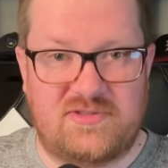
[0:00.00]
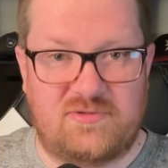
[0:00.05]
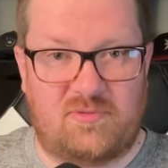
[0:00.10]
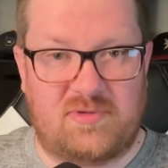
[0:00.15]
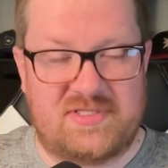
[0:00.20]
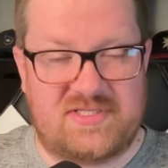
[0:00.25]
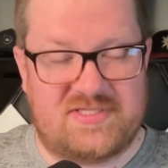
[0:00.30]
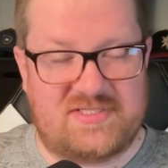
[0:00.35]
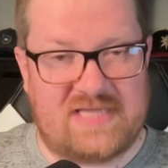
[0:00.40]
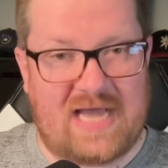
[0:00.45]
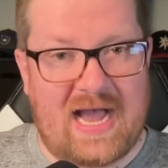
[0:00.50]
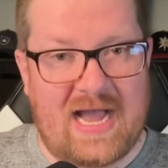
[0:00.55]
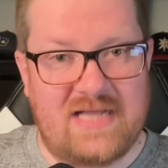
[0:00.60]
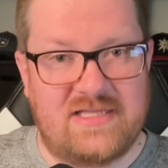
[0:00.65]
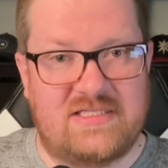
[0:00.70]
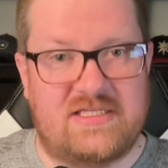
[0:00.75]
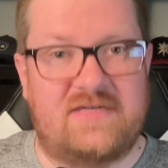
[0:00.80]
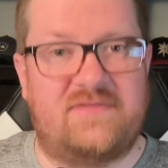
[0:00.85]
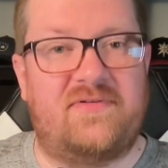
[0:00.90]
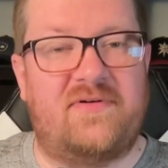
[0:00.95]
what
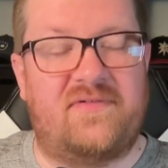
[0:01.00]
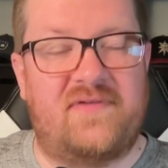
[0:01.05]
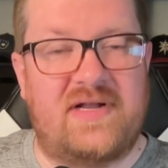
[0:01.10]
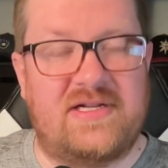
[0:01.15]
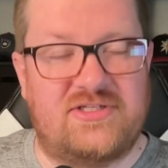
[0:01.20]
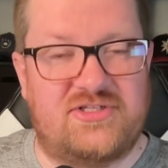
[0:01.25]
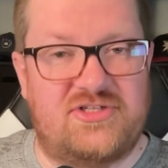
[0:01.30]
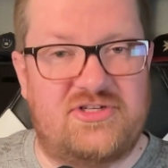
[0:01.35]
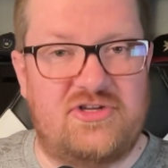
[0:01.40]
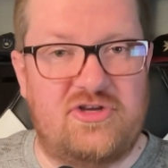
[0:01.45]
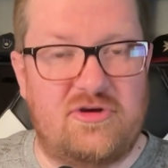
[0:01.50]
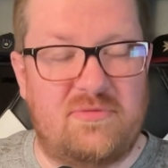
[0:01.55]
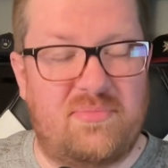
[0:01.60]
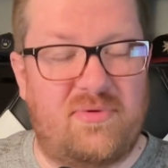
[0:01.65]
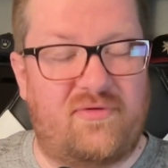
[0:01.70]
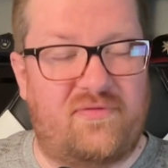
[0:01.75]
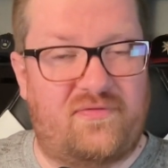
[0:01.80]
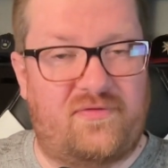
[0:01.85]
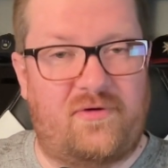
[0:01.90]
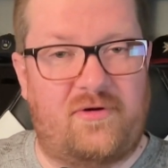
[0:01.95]
size of events do you
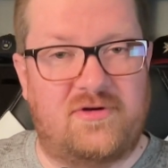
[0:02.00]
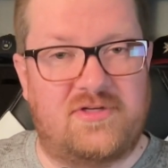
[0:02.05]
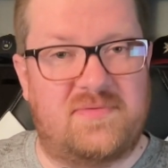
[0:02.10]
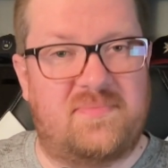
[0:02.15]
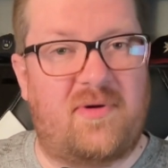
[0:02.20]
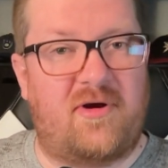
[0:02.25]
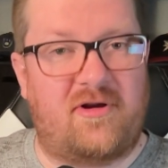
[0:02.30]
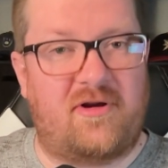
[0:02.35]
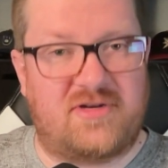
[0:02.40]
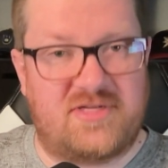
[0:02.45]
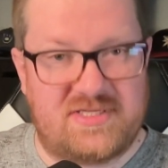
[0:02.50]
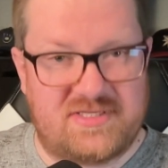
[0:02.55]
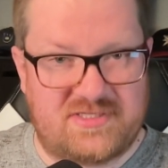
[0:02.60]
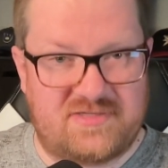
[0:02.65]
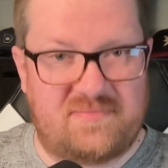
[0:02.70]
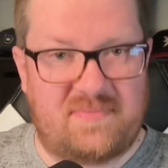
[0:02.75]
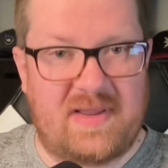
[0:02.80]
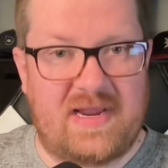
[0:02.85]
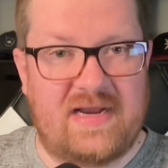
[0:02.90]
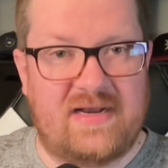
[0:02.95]
prefer to
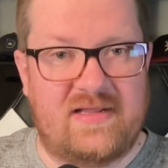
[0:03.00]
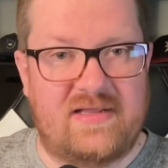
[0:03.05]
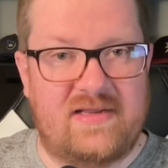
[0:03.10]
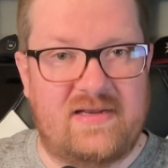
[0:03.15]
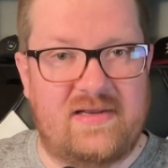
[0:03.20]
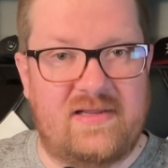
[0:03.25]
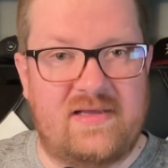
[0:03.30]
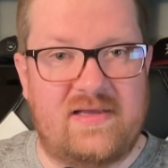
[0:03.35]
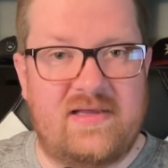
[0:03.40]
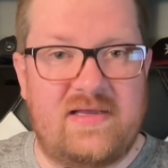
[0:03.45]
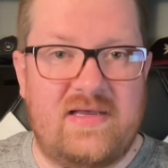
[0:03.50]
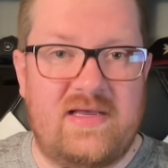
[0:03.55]
participate in?